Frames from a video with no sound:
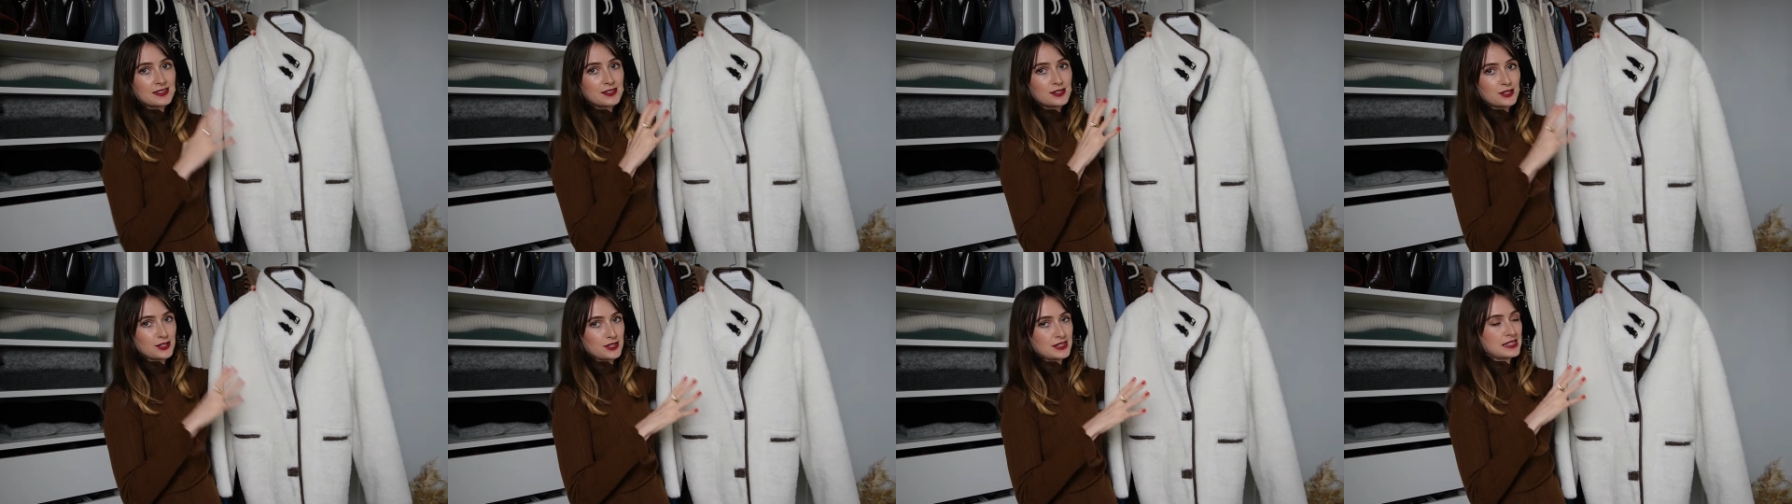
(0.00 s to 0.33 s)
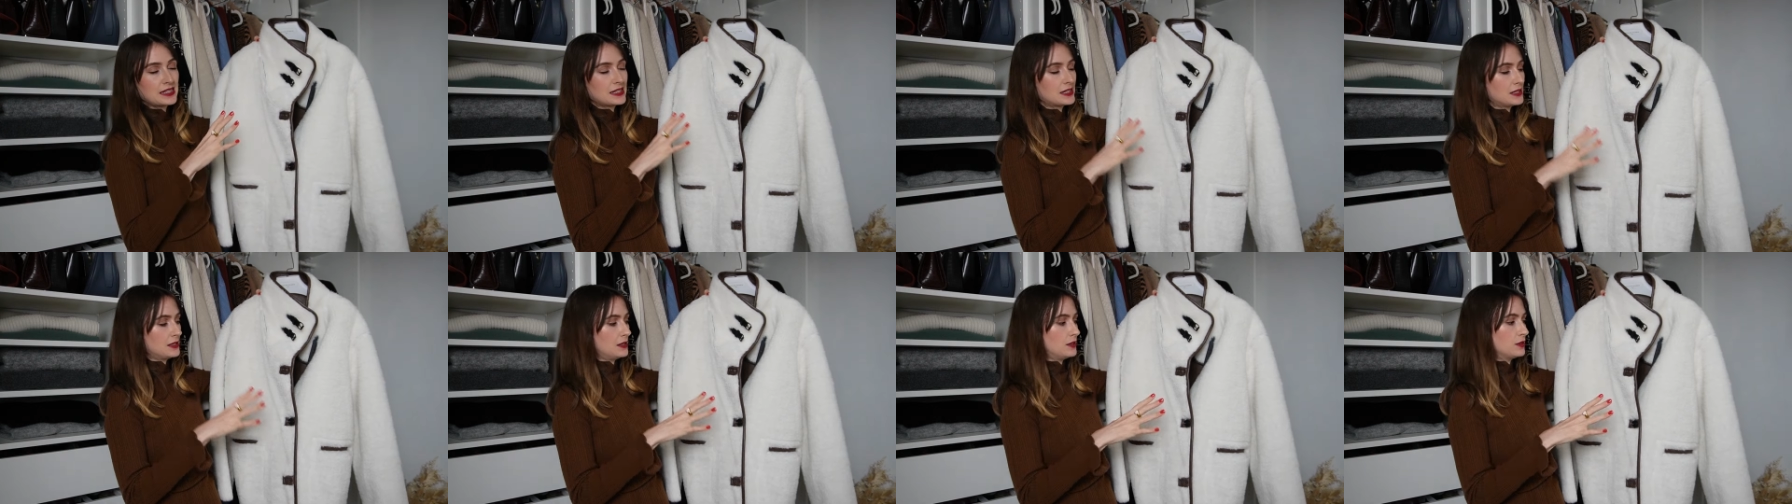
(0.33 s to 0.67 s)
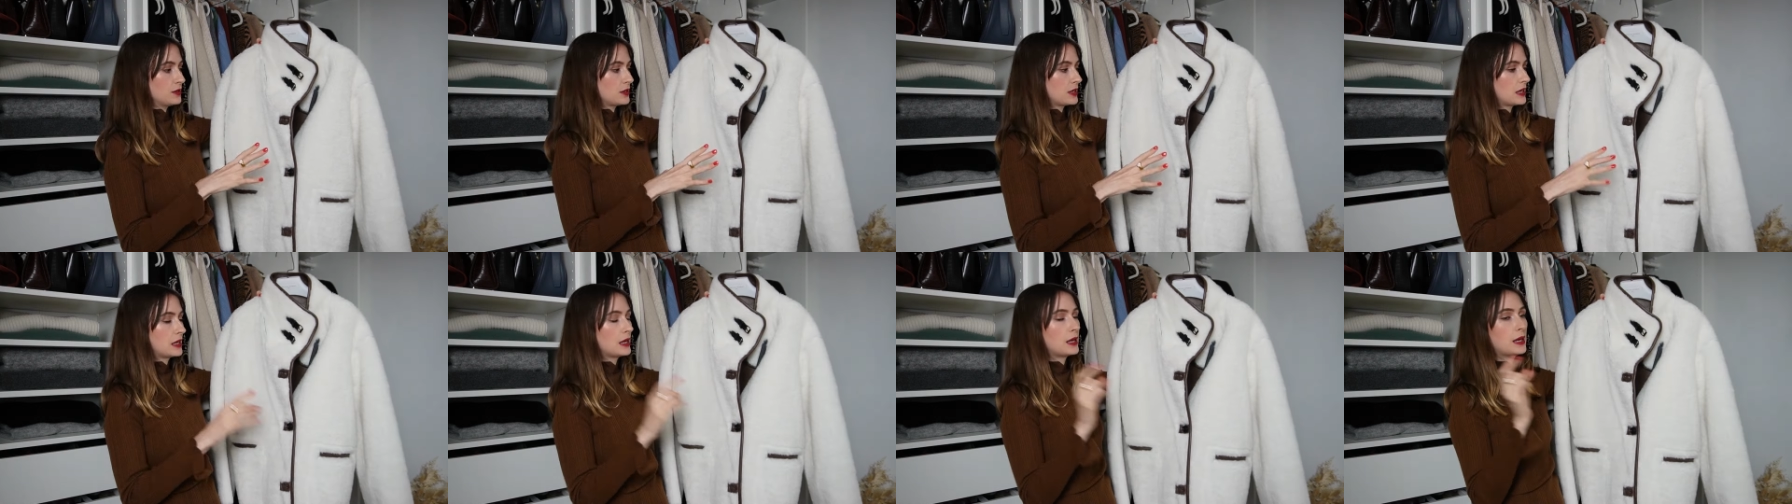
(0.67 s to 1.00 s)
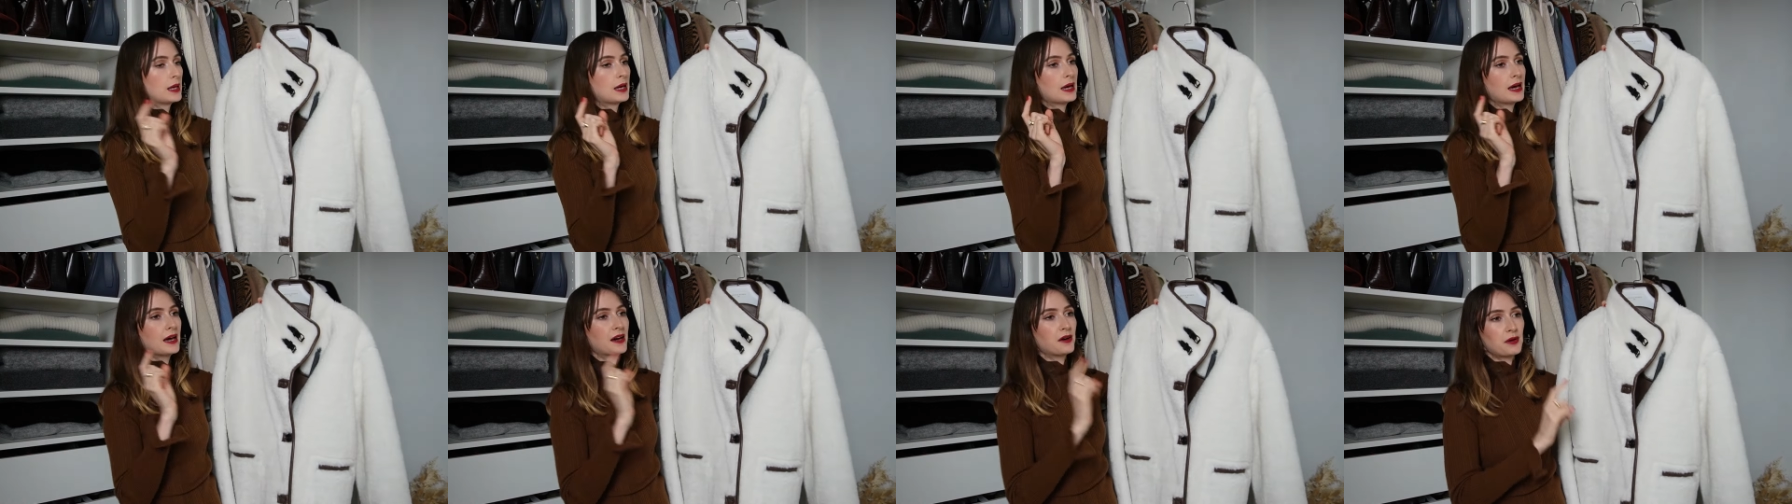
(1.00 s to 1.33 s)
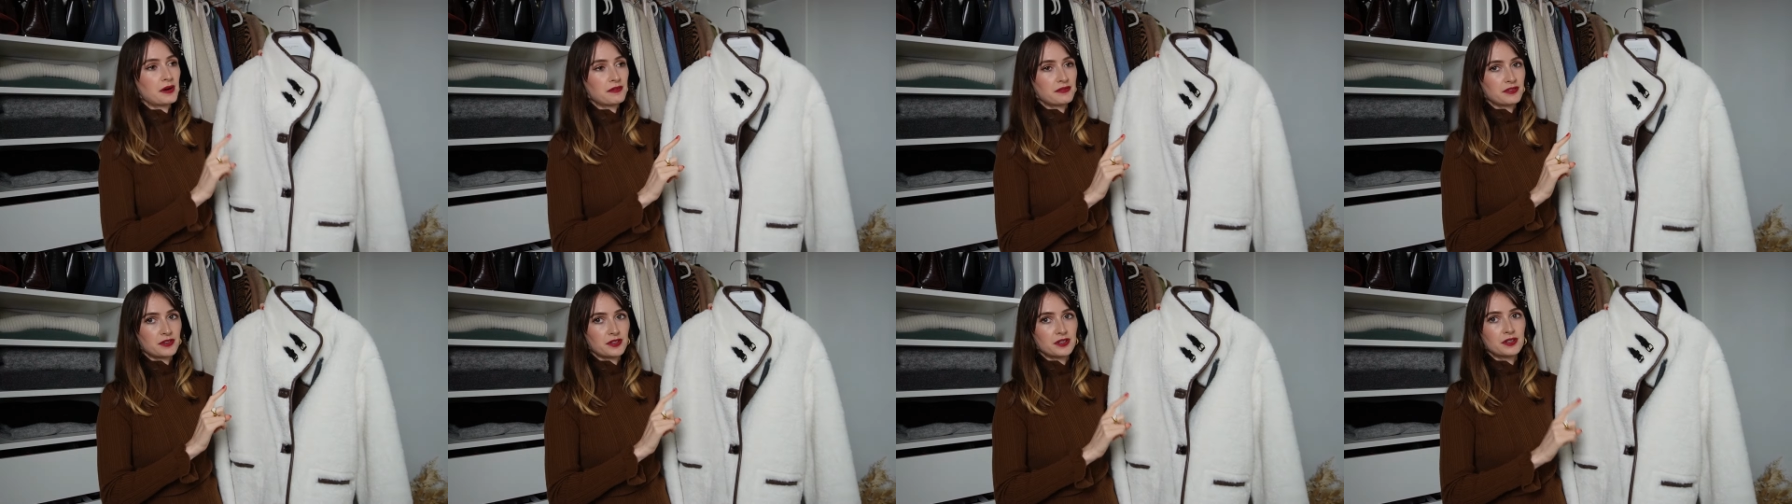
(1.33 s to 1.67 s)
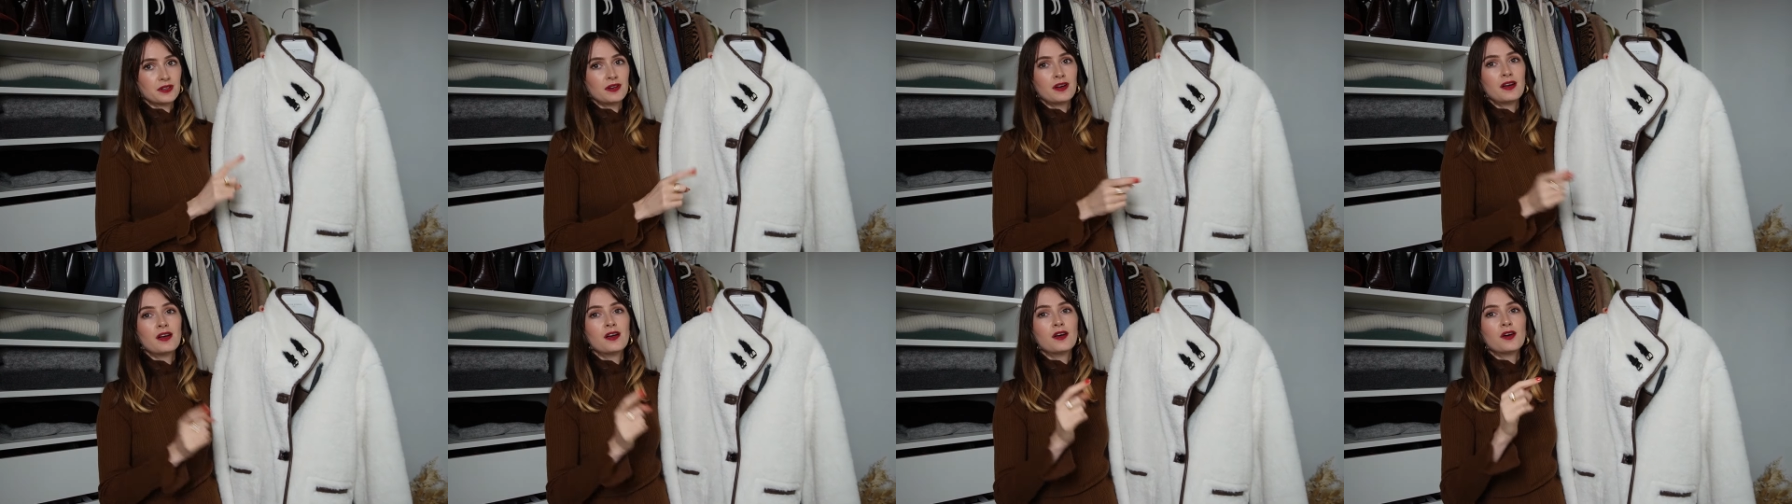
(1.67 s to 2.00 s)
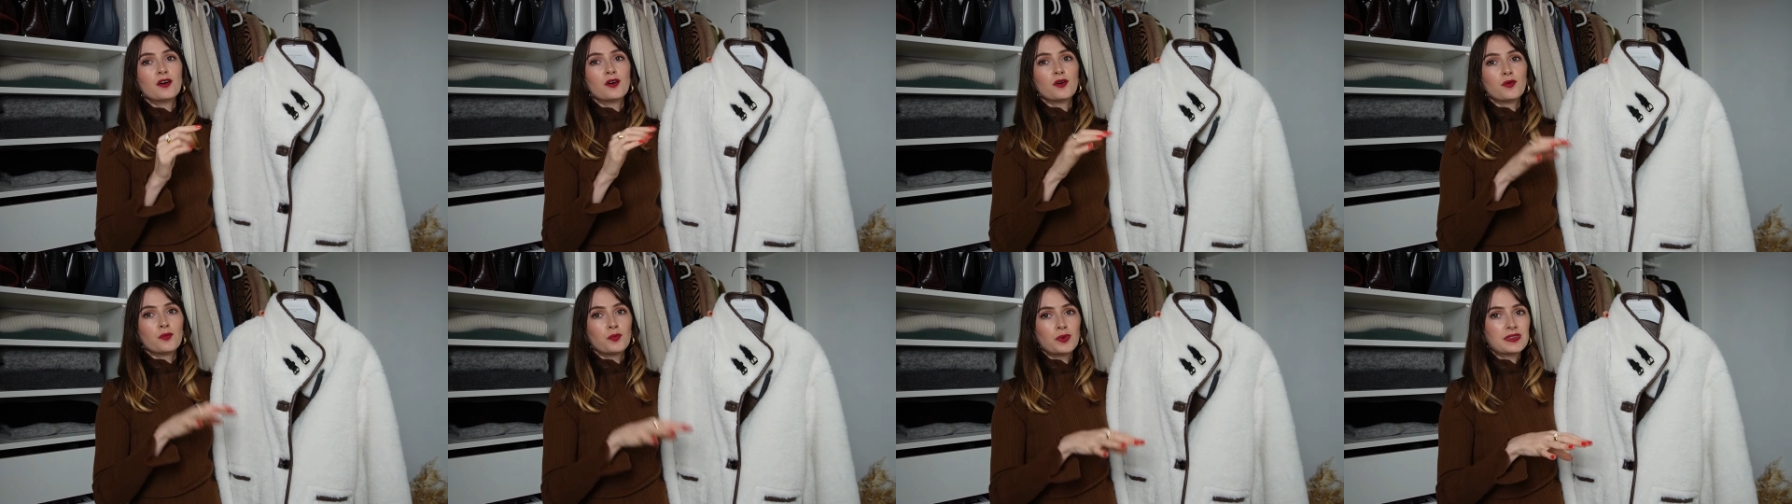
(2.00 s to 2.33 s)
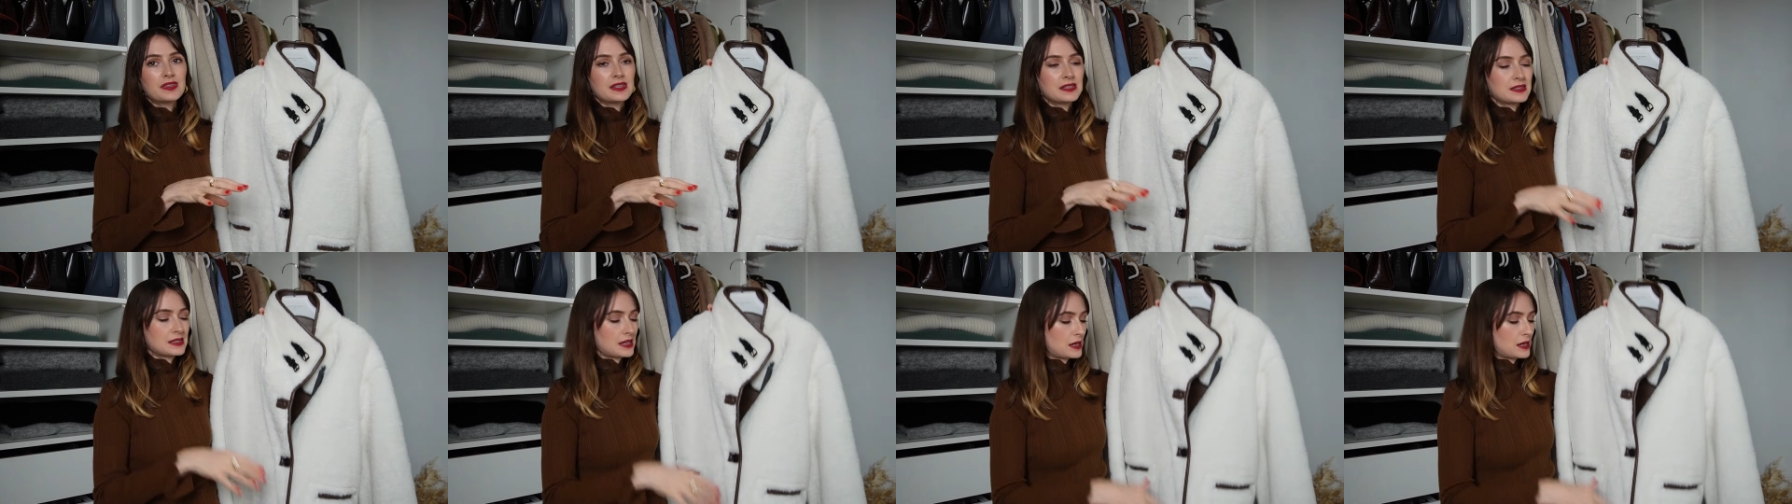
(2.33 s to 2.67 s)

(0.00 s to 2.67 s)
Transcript: does this look? However, with this